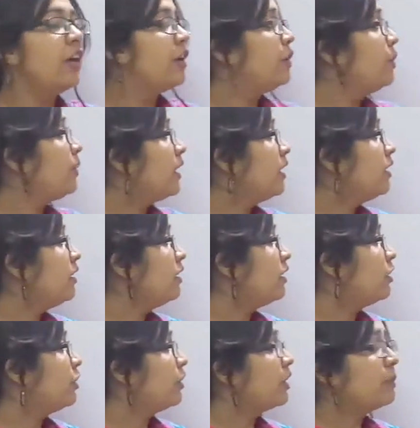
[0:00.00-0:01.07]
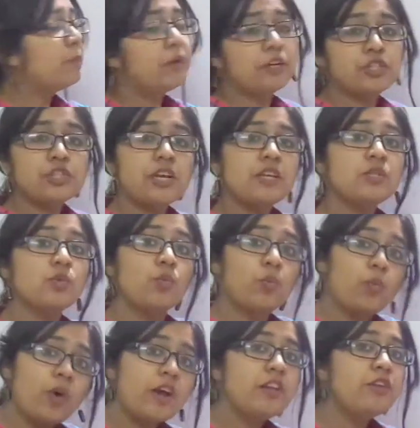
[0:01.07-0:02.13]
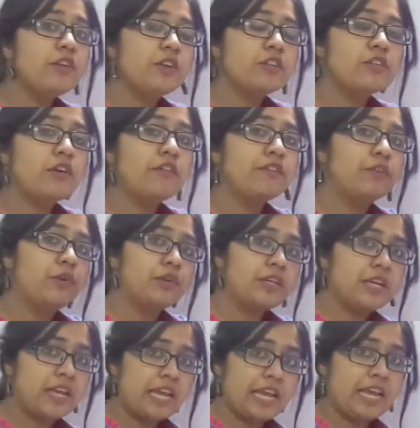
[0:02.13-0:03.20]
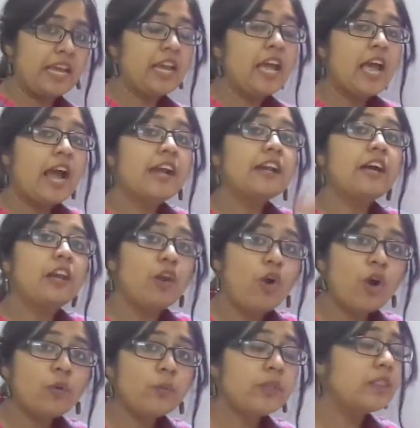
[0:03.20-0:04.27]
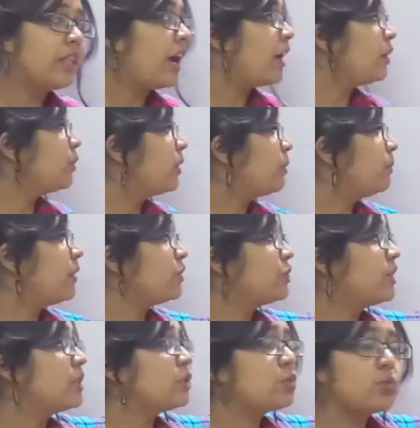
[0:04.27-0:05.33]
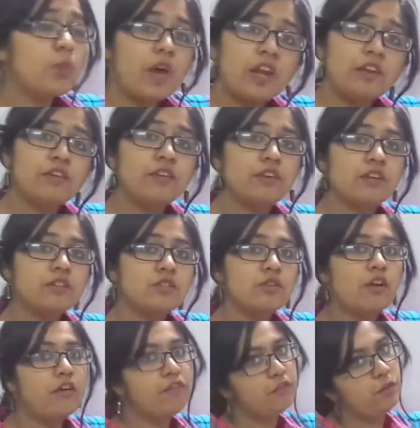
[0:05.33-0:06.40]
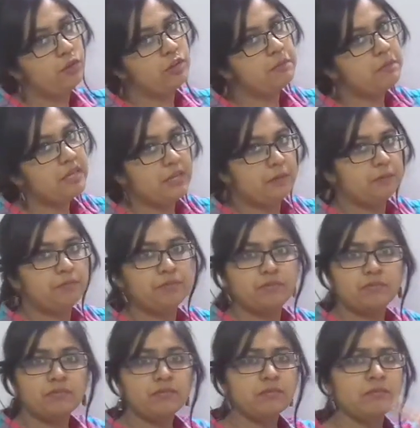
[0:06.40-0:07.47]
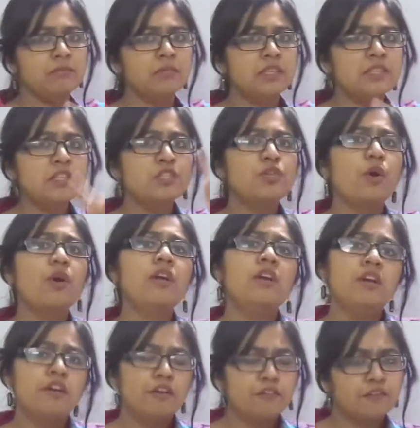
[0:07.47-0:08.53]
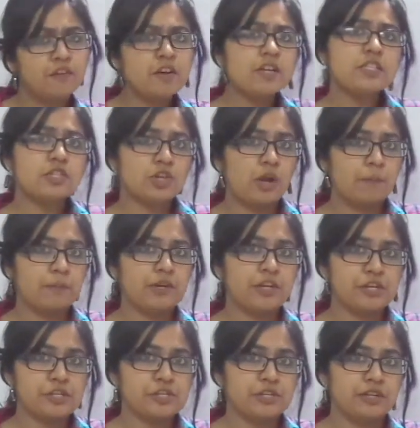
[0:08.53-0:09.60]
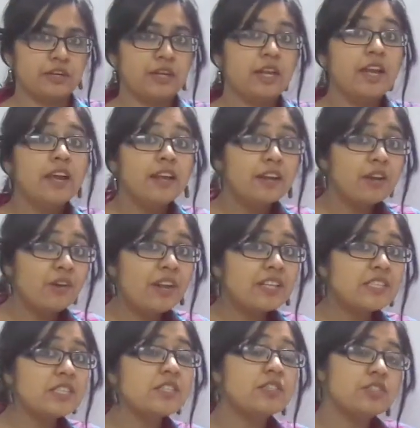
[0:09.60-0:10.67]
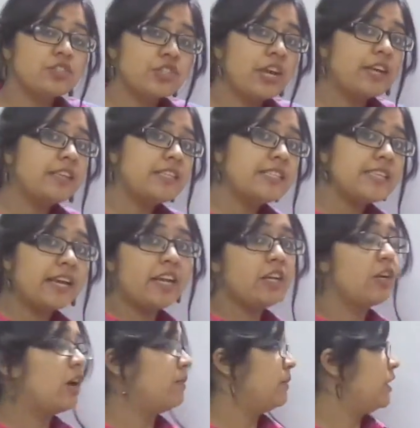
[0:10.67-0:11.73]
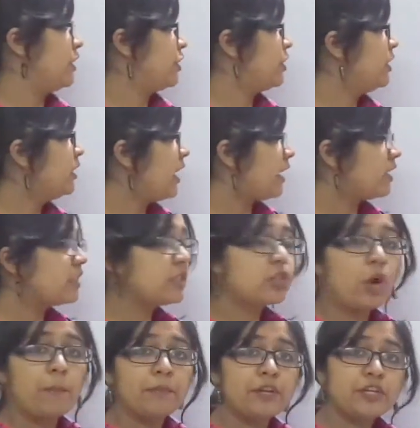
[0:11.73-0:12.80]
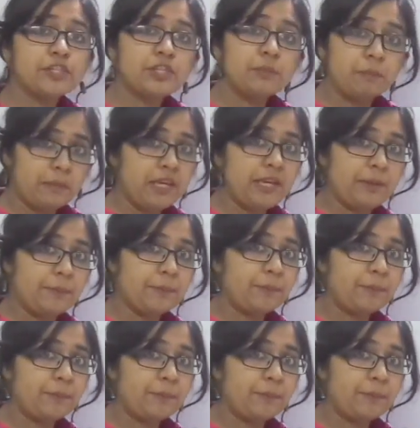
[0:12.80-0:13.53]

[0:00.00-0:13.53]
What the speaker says: you can purchase 1 unit of good A, and along with that you can purchase 12 units of good B. This is your first combination. Now let's check the second combination, that is combination B.